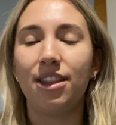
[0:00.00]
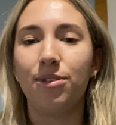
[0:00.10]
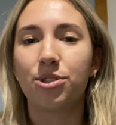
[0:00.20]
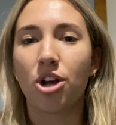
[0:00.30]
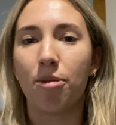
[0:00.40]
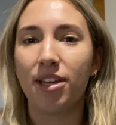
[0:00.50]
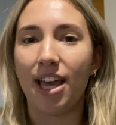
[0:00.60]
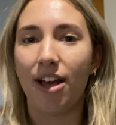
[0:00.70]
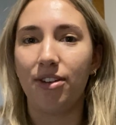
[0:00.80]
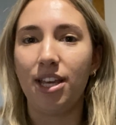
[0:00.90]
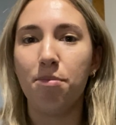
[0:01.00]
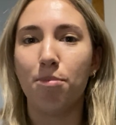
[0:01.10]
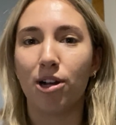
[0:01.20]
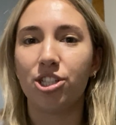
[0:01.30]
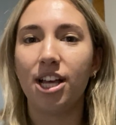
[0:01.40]
Luke's Carbon County,
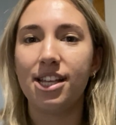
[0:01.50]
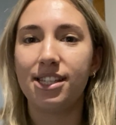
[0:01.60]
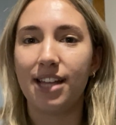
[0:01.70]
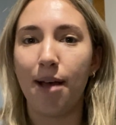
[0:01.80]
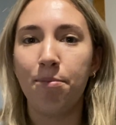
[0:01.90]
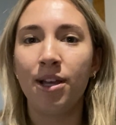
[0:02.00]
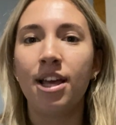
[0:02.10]
Marcia Estep.